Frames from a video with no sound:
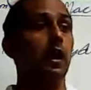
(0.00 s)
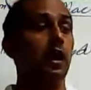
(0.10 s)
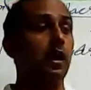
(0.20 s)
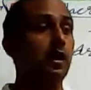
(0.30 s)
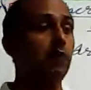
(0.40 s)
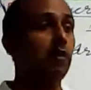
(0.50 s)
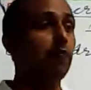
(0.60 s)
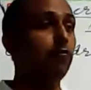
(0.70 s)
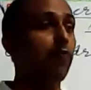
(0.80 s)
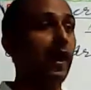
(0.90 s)

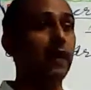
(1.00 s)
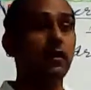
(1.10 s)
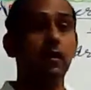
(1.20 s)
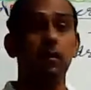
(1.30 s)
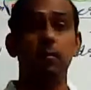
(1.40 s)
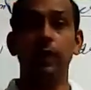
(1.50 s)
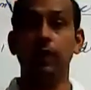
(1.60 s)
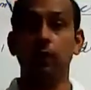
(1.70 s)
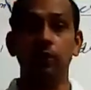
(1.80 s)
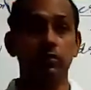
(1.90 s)
enable fat
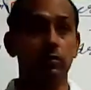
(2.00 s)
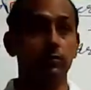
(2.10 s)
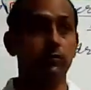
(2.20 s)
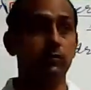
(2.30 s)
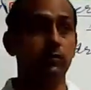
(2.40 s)
metabolism.